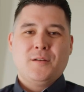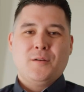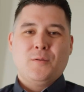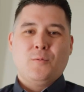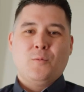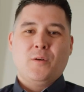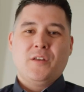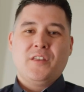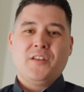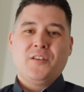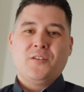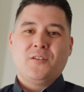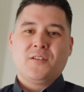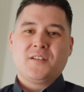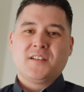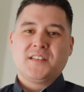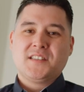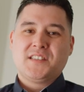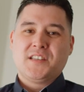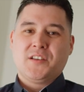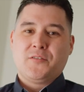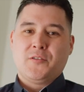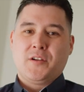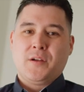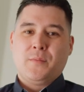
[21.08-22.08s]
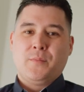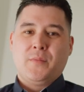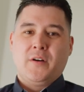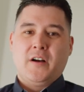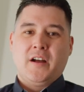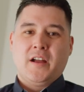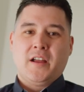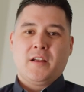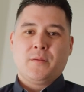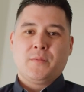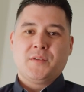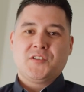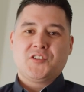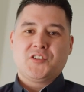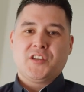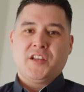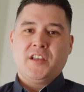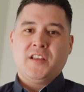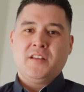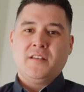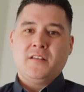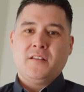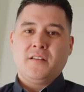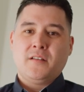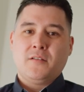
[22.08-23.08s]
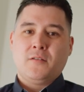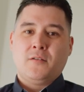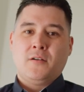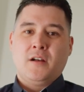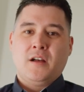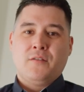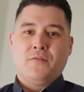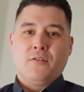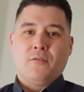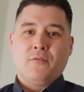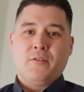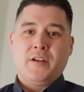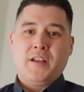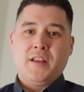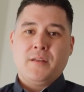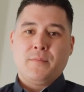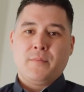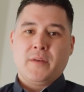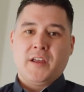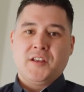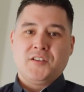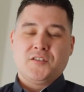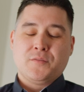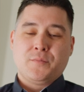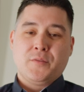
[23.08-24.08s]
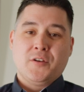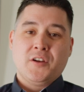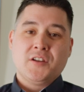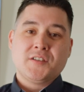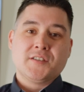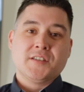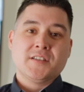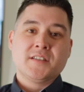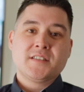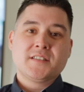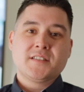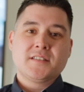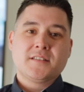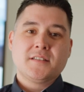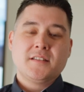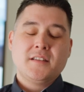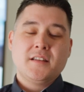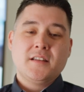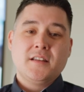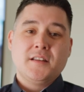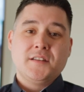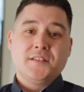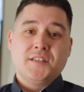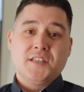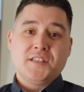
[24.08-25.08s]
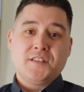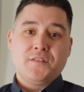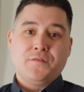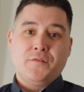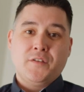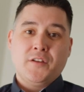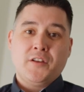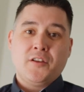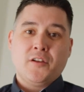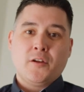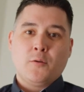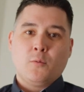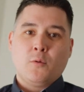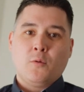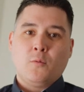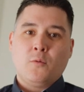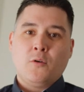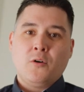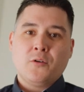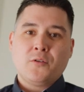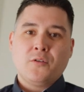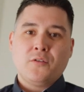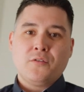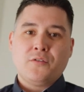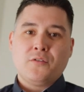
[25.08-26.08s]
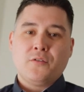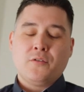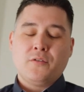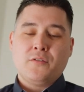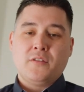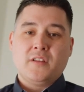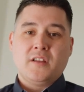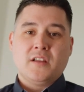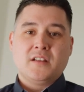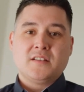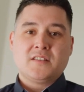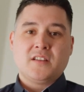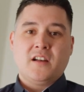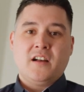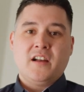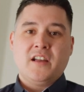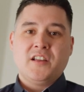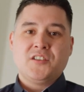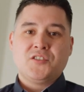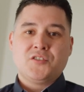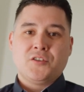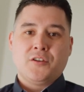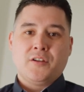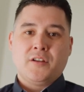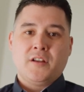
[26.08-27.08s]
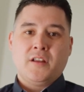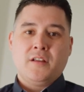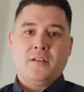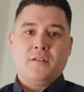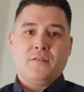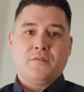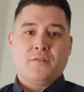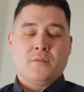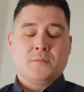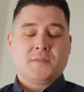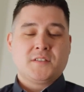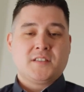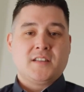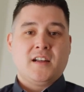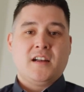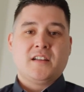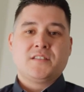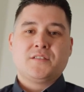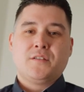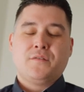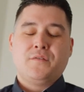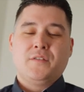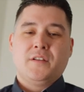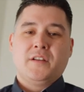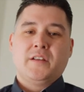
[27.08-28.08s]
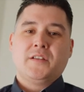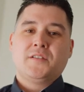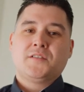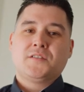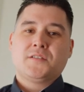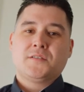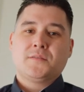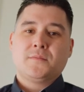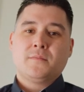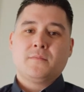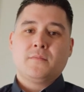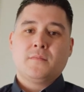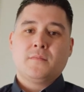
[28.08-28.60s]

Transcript: Whether you're considering buying a machine or have already made your purchase, this video will walk you through the entire journey from start to finish